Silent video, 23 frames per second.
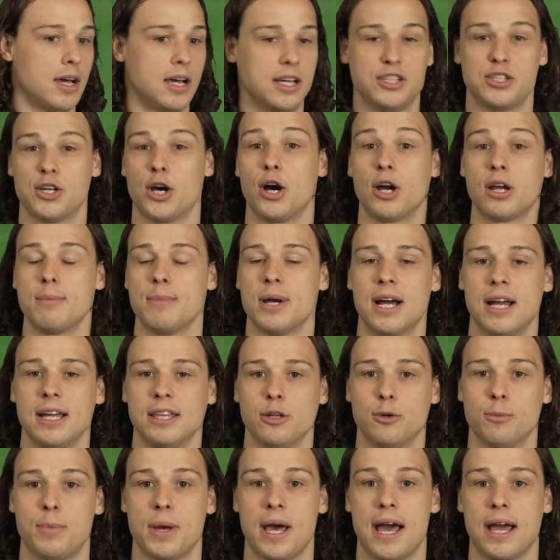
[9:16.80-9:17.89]
talking behind
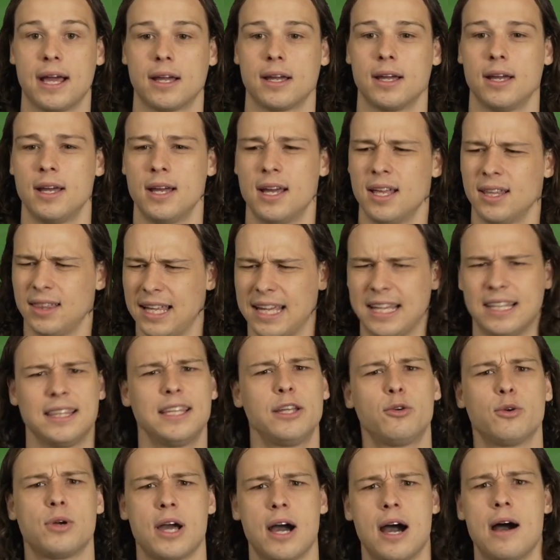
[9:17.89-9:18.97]
their back. Like
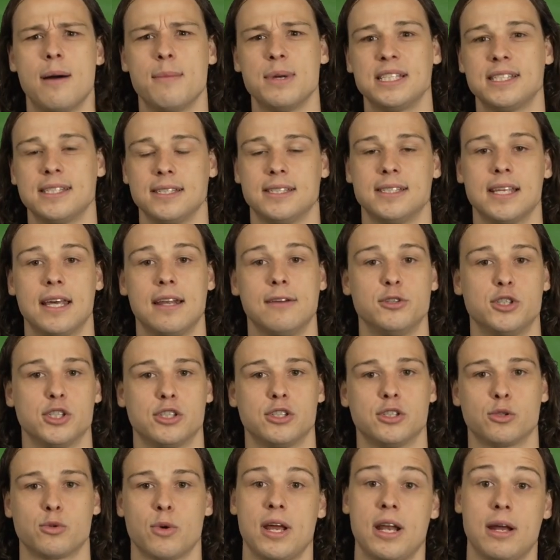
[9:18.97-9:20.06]
little comments instead of just
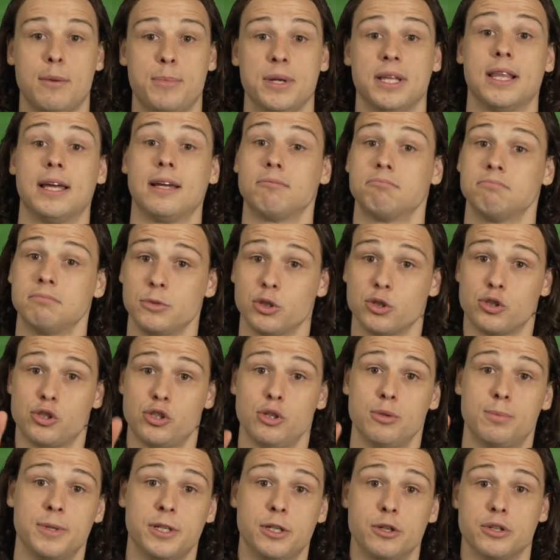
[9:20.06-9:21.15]
straight up being like, you're
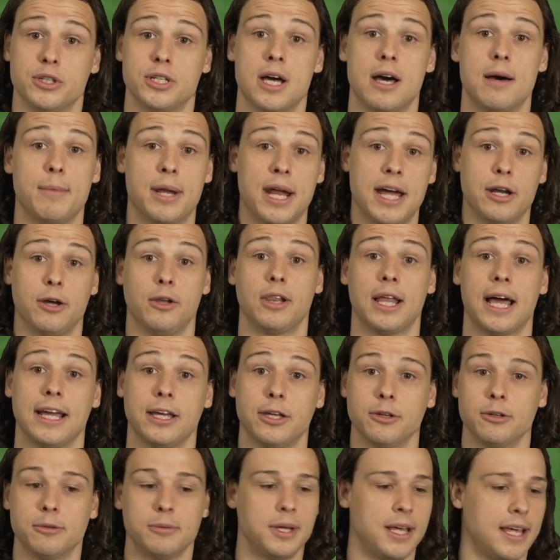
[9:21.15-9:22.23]
stupid, you're dumb, and I don't like
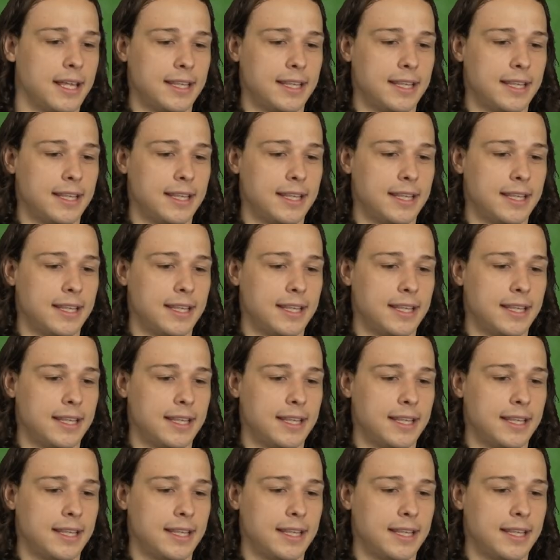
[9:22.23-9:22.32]
you.